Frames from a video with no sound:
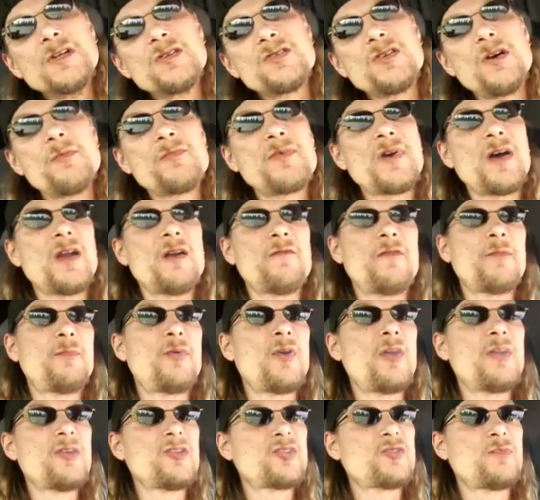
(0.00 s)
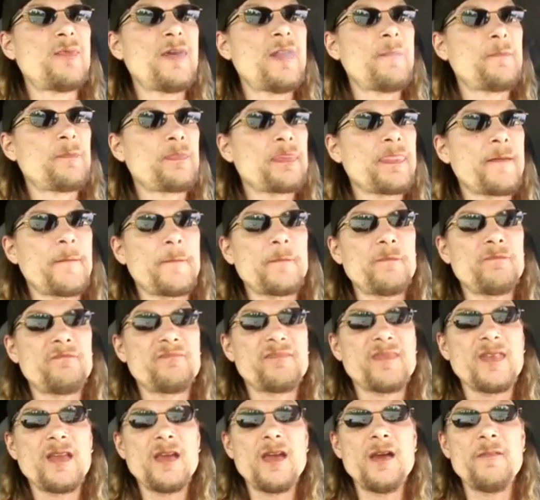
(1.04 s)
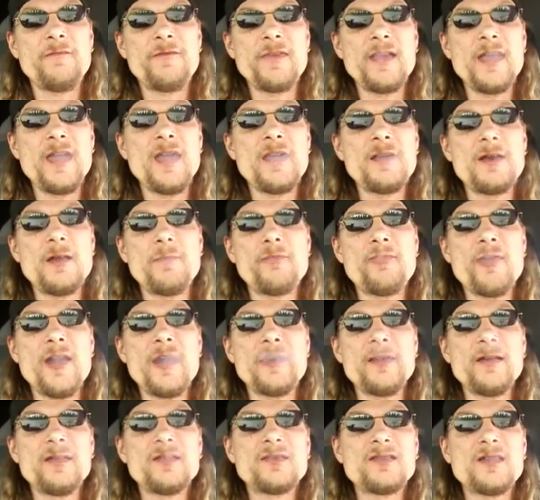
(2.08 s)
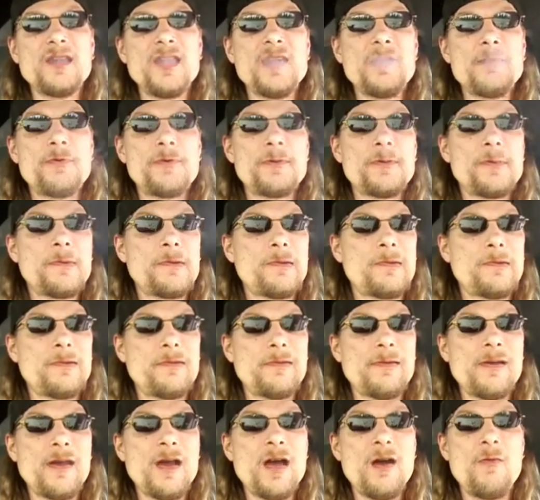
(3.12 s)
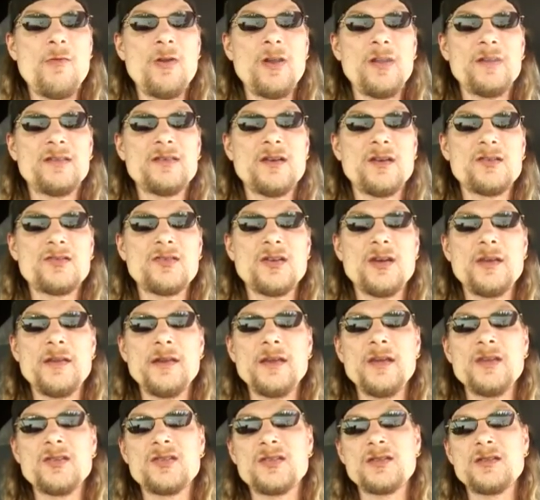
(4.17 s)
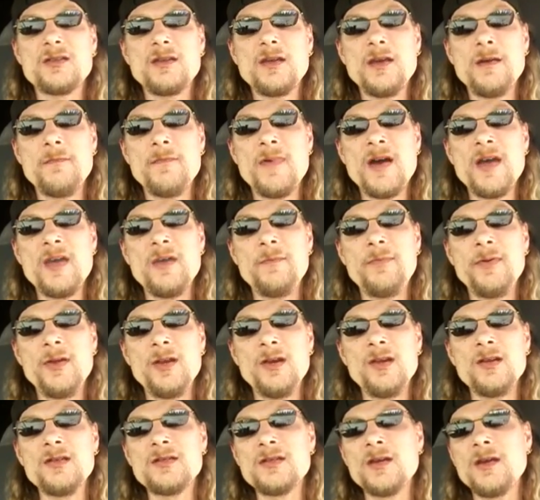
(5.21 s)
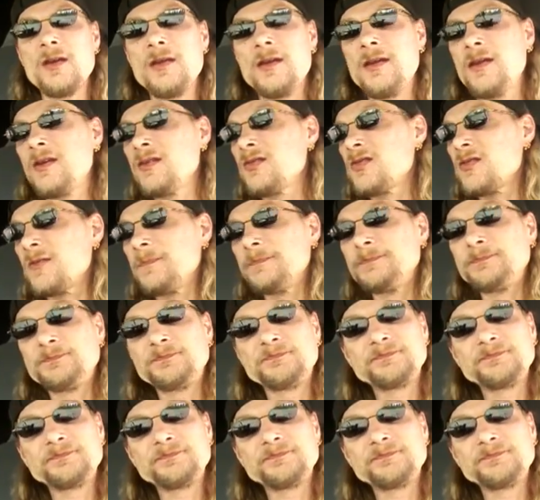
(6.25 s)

some kind of a punishment if they end a pregnancy, and I want to touch on this and my opinions on this.